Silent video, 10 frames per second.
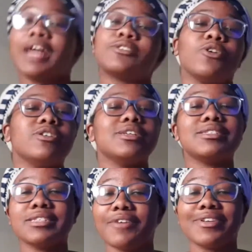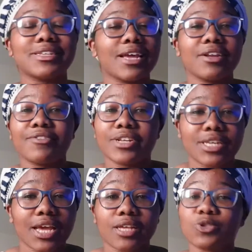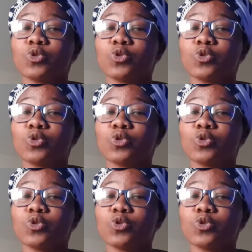I don't listen every day and every day.